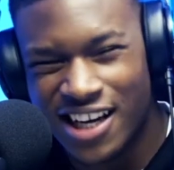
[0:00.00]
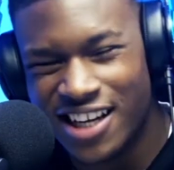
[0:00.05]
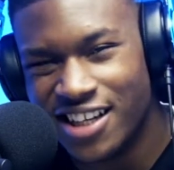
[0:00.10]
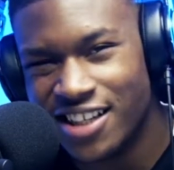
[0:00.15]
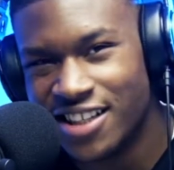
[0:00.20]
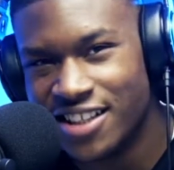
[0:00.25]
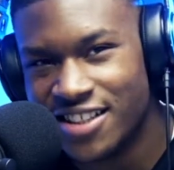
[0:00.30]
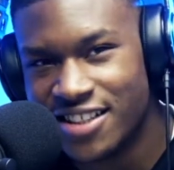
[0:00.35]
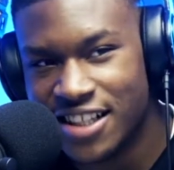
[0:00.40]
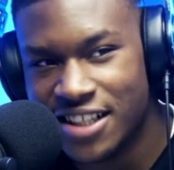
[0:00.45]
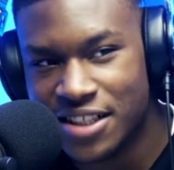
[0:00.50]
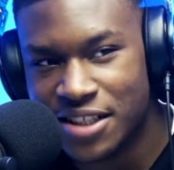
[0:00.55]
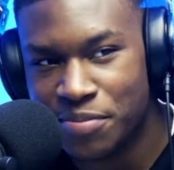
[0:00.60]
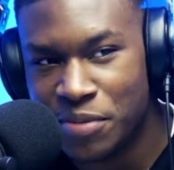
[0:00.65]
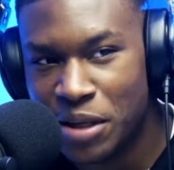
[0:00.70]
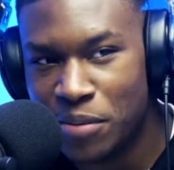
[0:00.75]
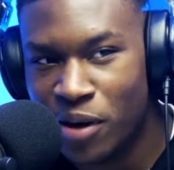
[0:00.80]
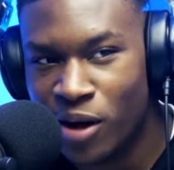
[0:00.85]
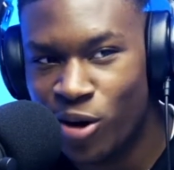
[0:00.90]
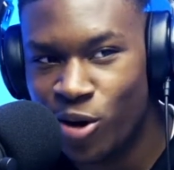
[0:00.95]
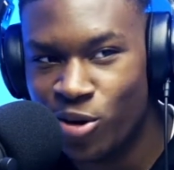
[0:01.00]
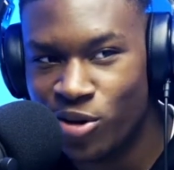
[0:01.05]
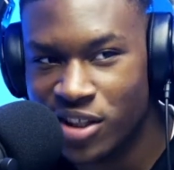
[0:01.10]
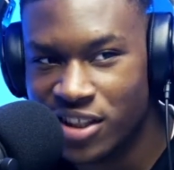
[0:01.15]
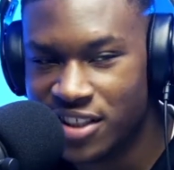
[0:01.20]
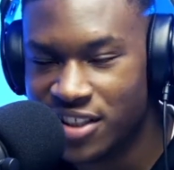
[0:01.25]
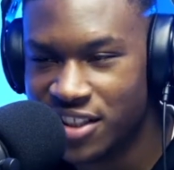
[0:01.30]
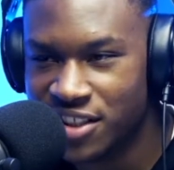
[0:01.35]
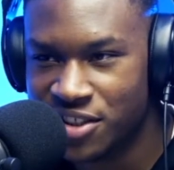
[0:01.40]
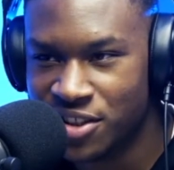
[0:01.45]
in a sense make my own
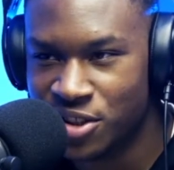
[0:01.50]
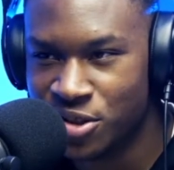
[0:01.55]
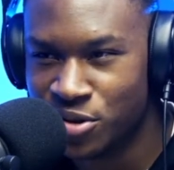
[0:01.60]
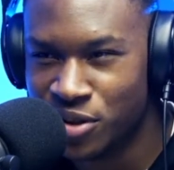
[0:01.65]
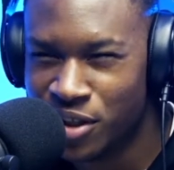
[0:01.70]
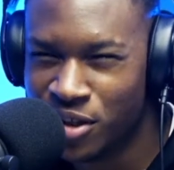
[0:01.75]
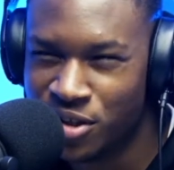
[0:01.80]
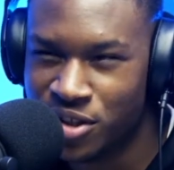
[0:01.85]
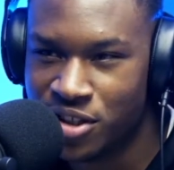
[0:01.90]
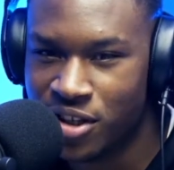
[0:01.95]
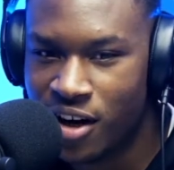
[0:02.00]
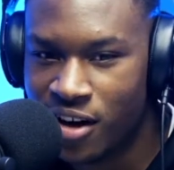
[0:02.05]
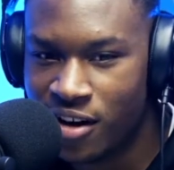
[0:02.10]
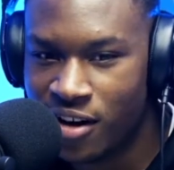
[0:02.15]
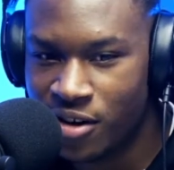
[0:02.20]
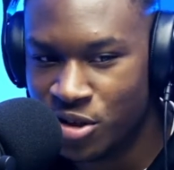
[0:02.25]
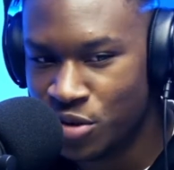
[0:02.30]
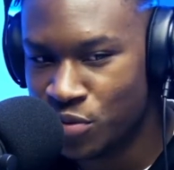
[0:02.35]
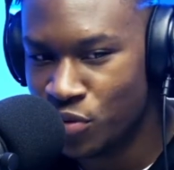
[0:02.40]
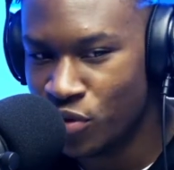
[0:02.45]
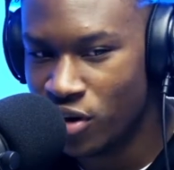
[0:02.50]
decisions when I was younger. It was